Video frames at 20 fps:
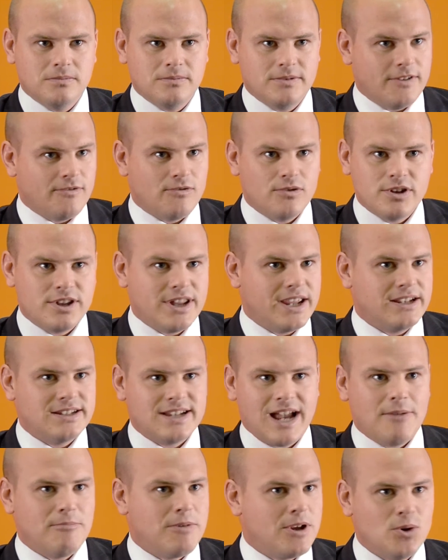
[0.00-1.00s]
different things
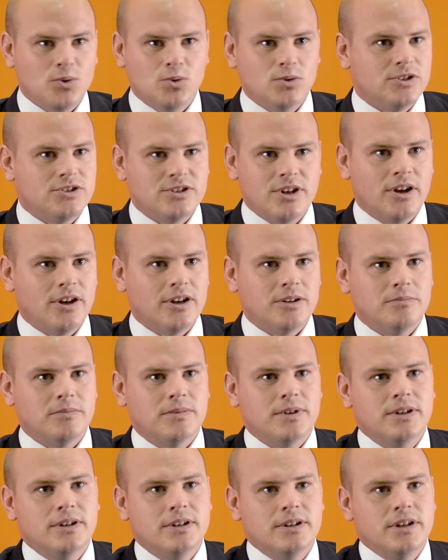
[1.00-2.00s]
happening all the time,
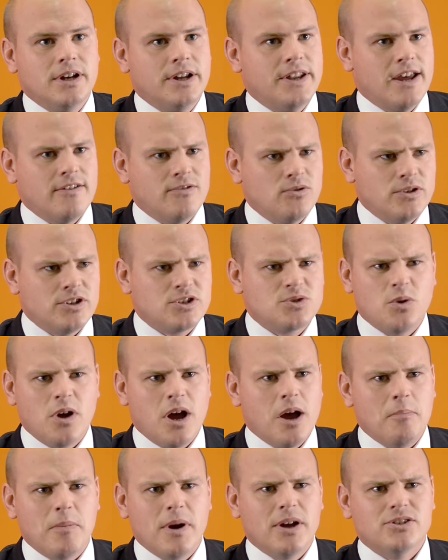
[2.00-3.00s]
and therefore there's
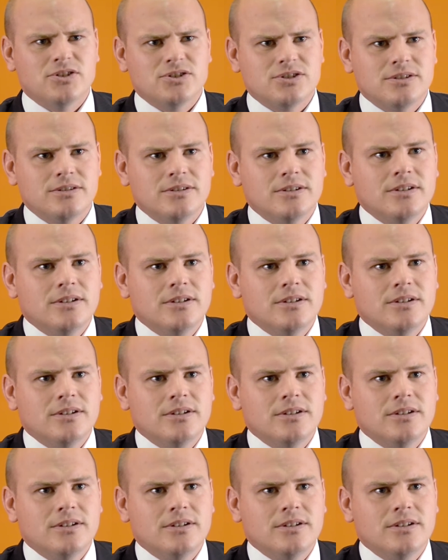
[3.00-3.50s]
quite a buzz.